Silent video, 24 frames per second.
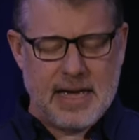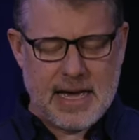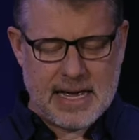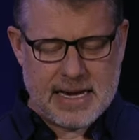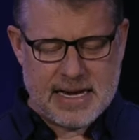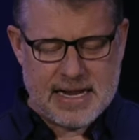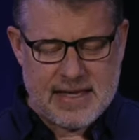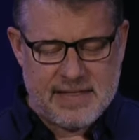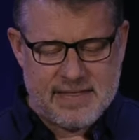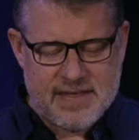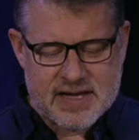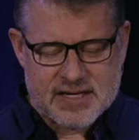
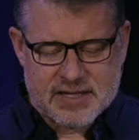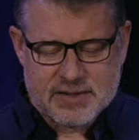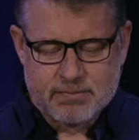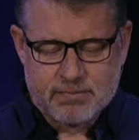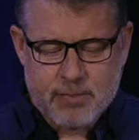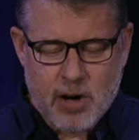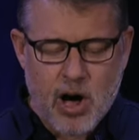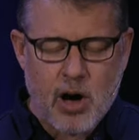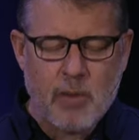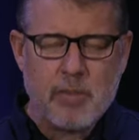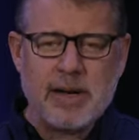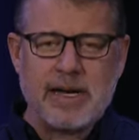And in this
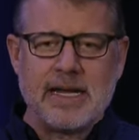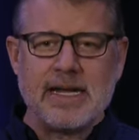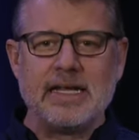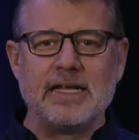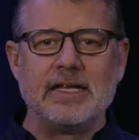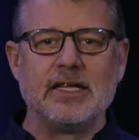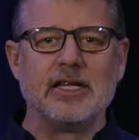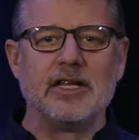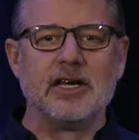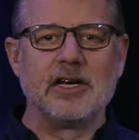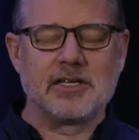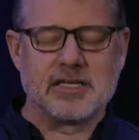moment, he
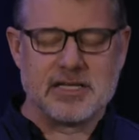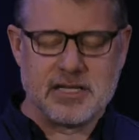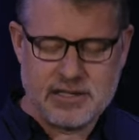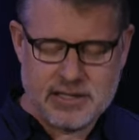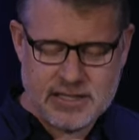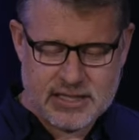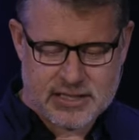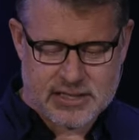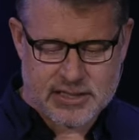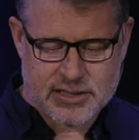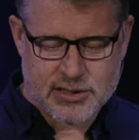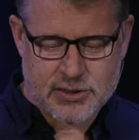looked to
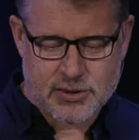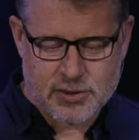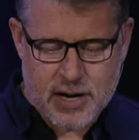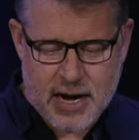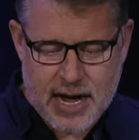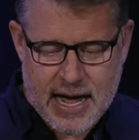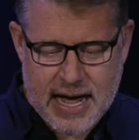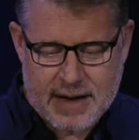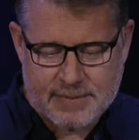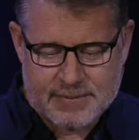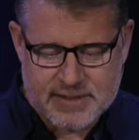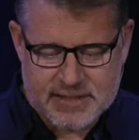these
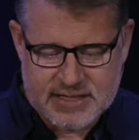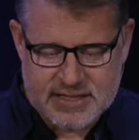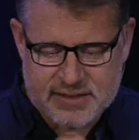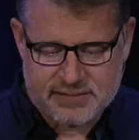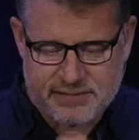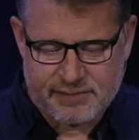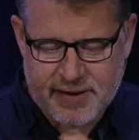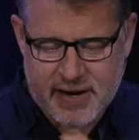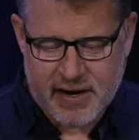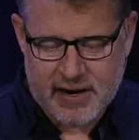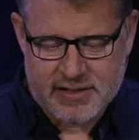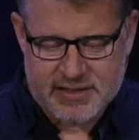scribes and
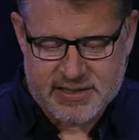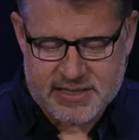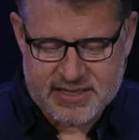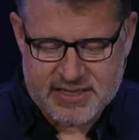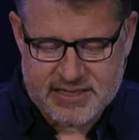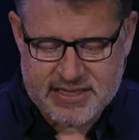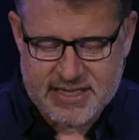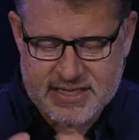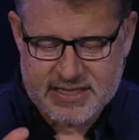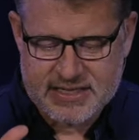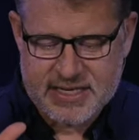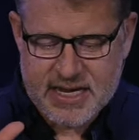these
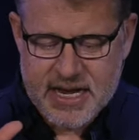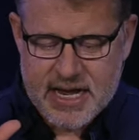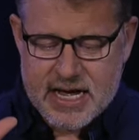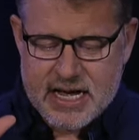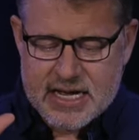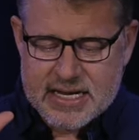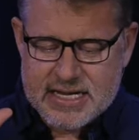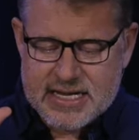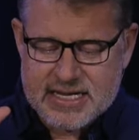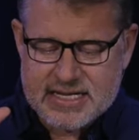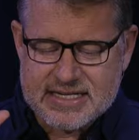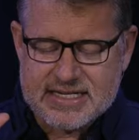Pharisees, these
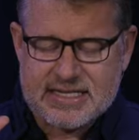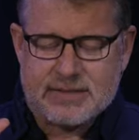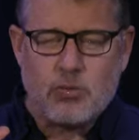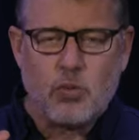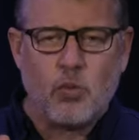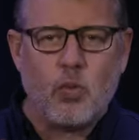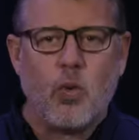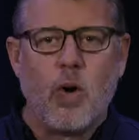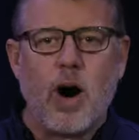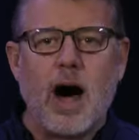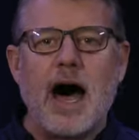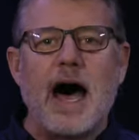these
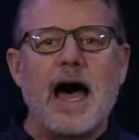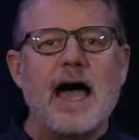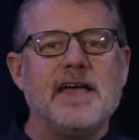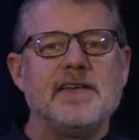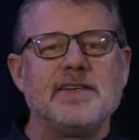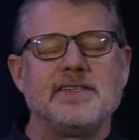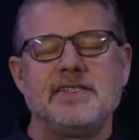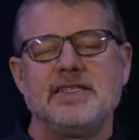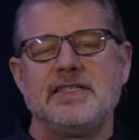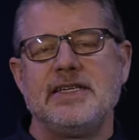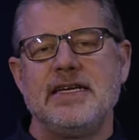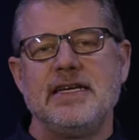
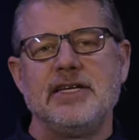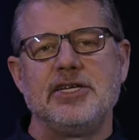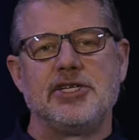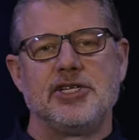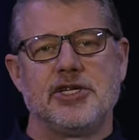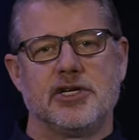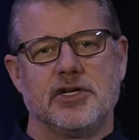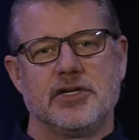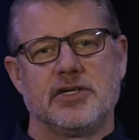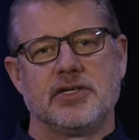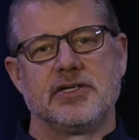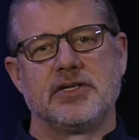wise
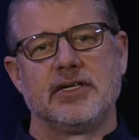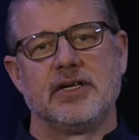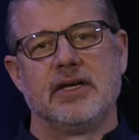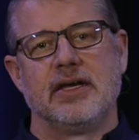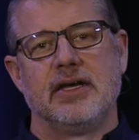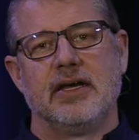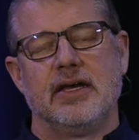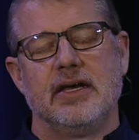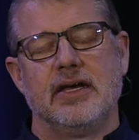teachers.